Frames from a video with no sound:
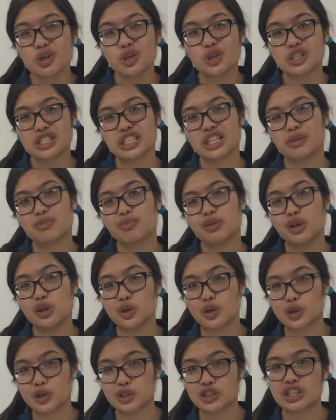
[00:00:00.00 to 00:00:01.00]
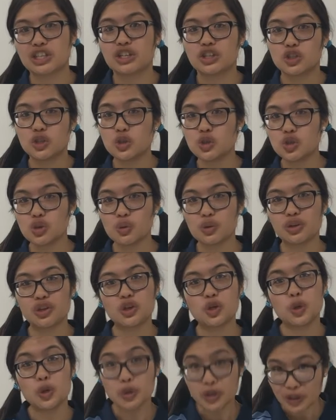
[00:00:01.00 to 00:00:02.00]
use of computers due to a
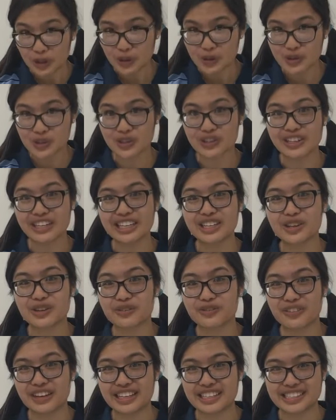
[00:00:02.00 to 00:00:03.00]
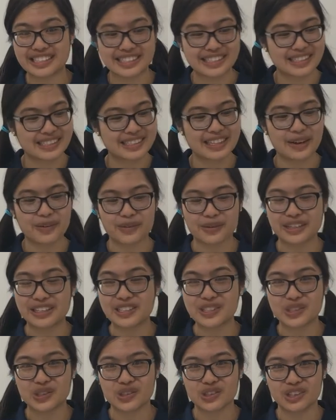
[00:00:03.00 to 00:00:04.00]
new user interfaces that were
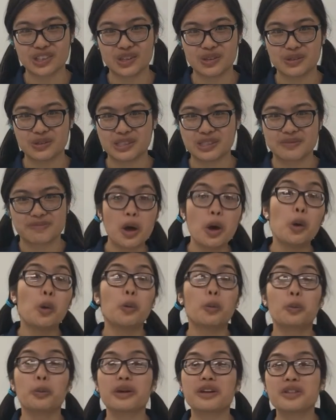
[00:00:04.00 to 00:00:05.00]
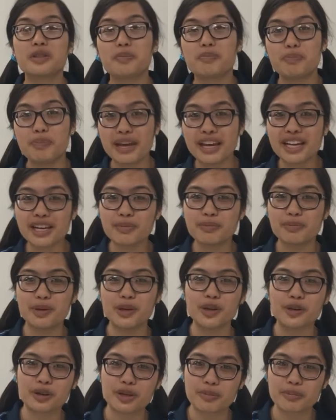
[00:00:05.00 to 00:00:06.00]
easier to use. One of the big
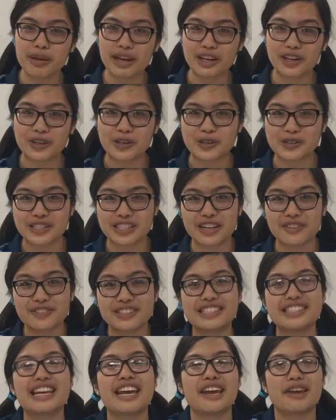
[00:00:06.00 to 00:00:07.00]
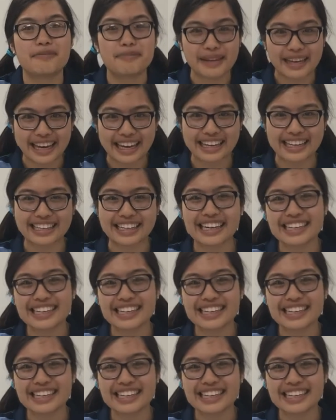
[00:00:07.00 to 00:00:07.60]
computer competitors of today began in